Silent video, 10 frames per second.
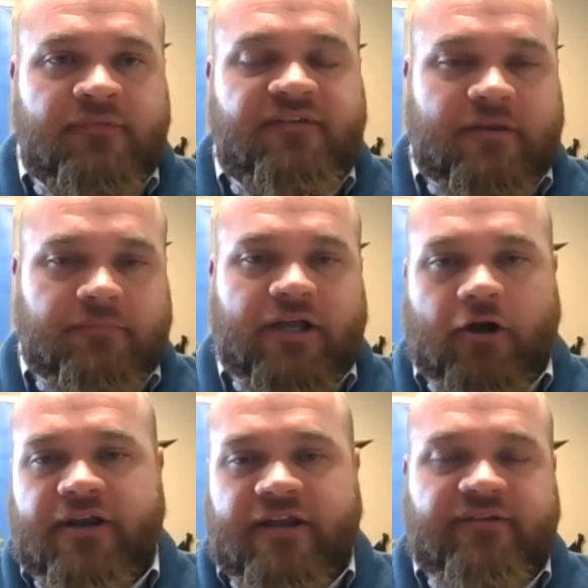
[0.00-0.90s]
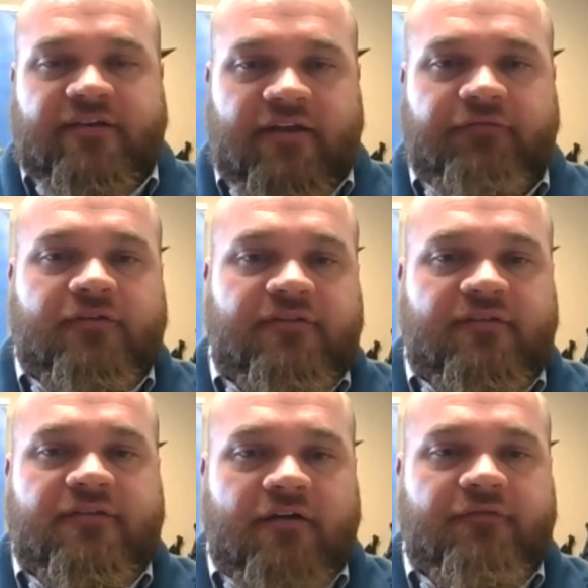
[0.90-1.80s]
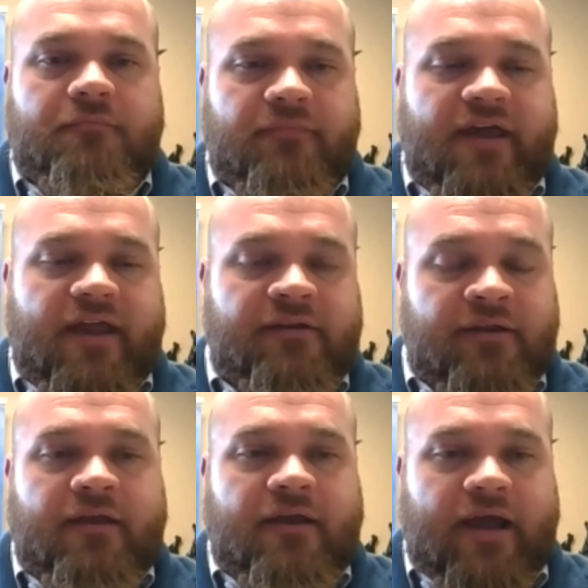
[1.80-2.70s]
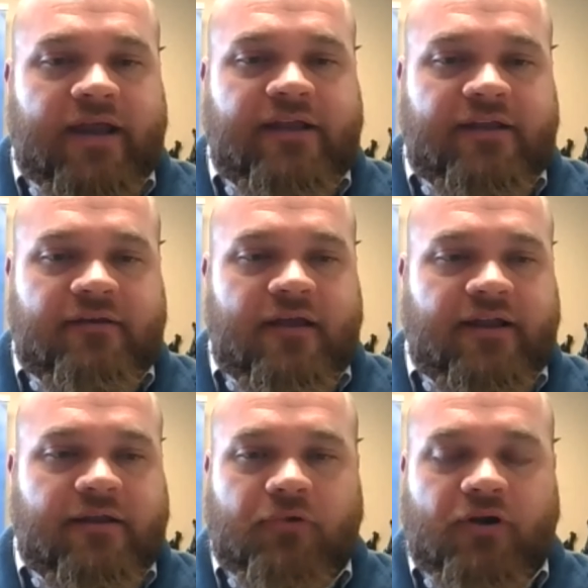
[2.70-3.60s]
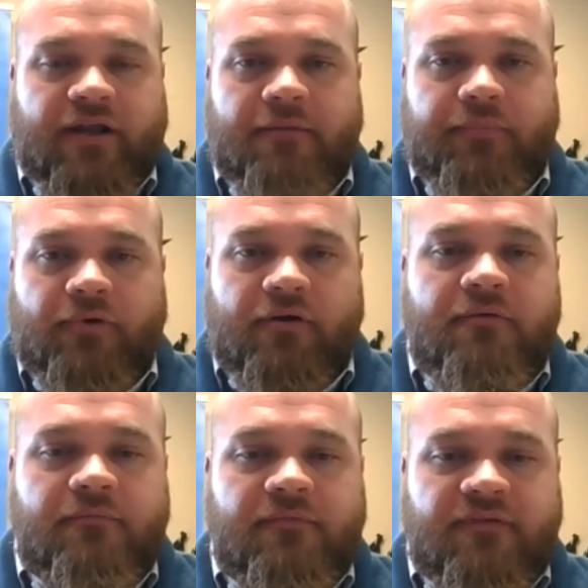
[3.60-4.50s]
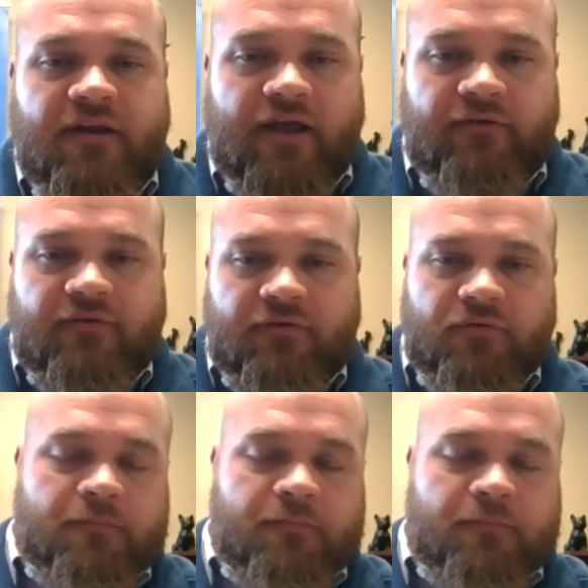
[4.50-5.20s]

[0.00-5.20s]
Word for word: similarities and differences of them that I can I can bring up or send out to.